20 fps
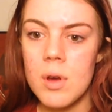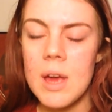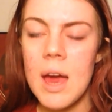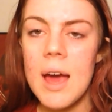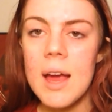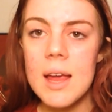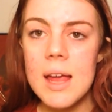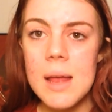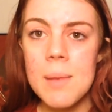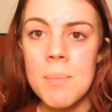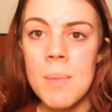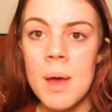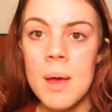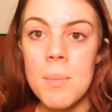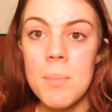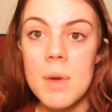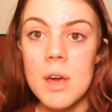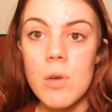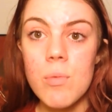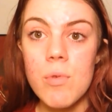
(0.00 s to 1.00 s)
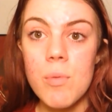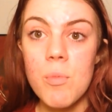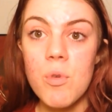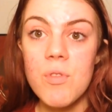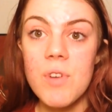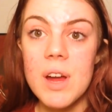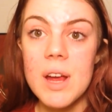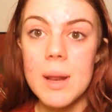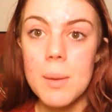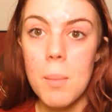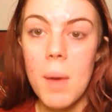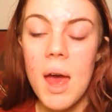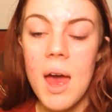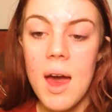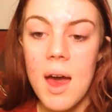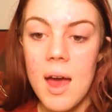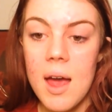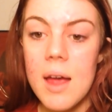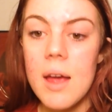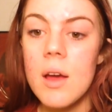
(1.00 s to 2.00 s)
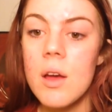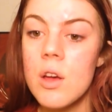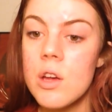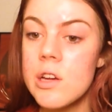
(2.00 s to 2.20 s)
I get my makeup remover in my eye,